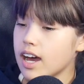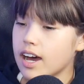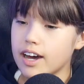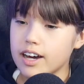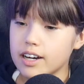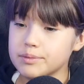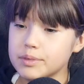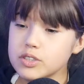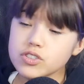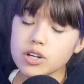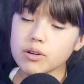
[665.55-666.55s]

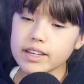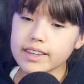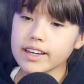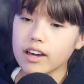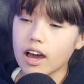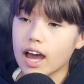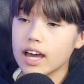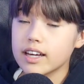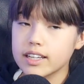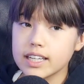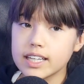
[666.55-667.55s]
So I think
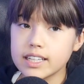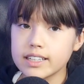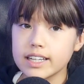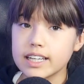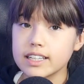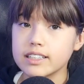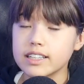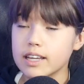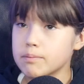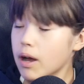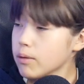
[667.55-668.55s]

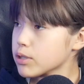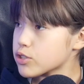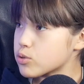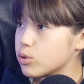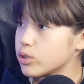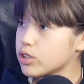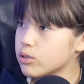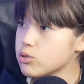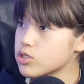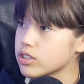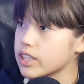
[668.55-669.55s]
in public school,
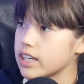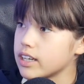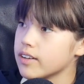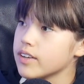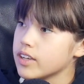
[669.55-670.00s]
usually